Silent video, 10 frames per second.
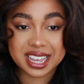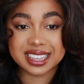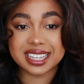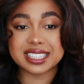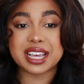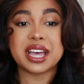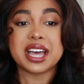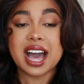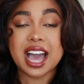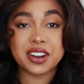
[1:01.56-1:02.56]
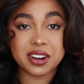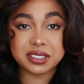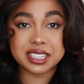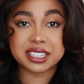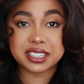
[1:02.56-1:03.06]
like this. I
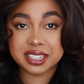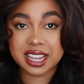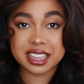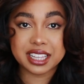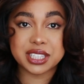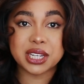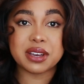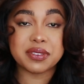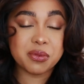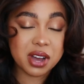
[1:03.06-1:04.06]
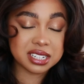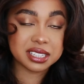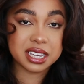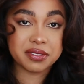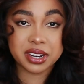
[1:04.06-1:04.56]
curled it to look like this. So if you want to
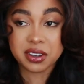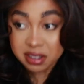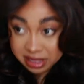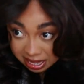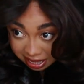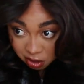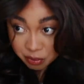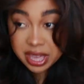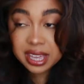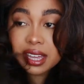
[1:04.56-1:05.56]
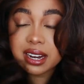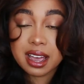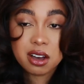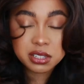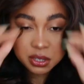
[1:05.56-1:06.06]
see a video on that, I'll make it.
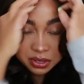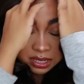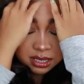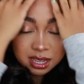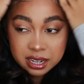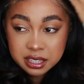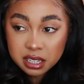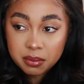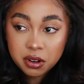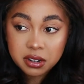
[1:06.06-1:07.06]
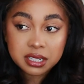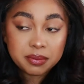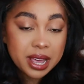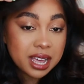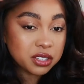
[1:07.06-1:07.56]
I also just cut in some
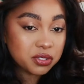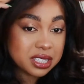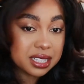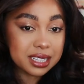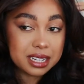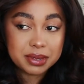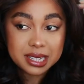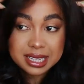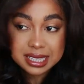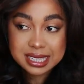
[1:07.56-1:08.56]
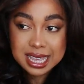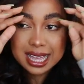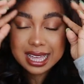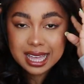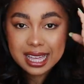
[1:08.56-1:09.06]
curtain bangs recently because,
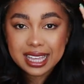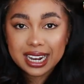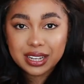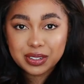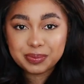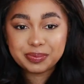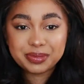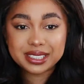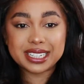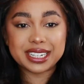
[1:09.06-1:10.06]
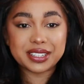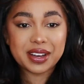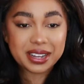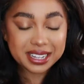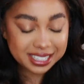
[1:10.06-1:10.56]
you know,
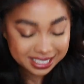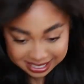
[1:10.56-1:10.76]
TikTok.